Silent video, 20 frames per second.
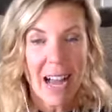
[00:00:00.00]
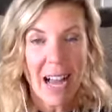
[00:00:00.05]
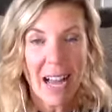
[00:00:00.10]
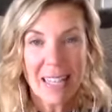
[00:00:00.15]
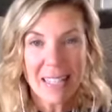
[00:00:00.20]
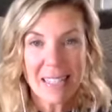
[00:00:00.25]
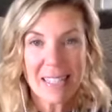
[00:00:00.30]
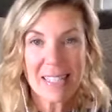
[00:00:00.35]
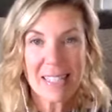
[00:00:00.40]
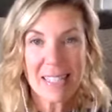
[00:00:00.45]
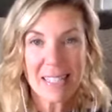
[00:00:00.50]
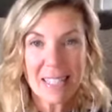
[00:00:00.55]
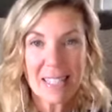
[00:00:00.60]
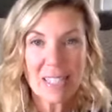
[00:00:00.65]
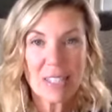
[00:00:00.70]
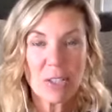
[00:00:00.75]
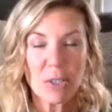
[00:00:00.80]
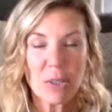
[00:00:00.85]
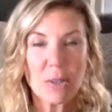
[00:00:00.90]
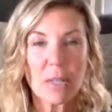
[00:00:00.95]
and sticking
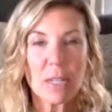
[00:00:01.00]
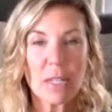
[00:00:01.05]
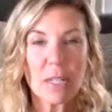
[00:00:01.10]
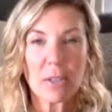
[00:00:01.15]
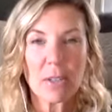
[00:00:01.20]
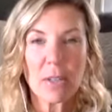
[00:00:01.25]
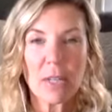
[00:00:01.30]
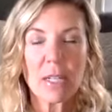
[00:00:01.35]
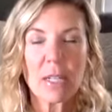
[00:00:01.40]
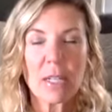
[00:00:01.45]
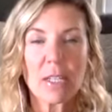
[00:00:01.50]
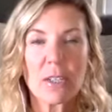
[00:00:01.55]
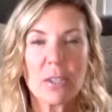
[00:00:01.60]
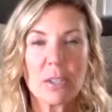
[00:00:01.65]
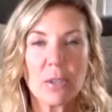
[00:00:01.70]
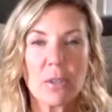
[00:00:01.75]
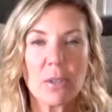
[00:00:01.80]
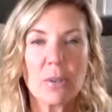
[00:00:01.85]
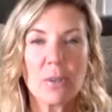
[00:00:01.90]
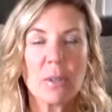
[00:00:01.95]
to it, creating a
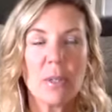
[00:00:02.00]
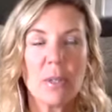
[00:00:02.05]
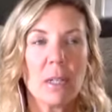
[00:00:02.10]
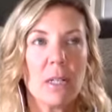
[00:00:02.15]
new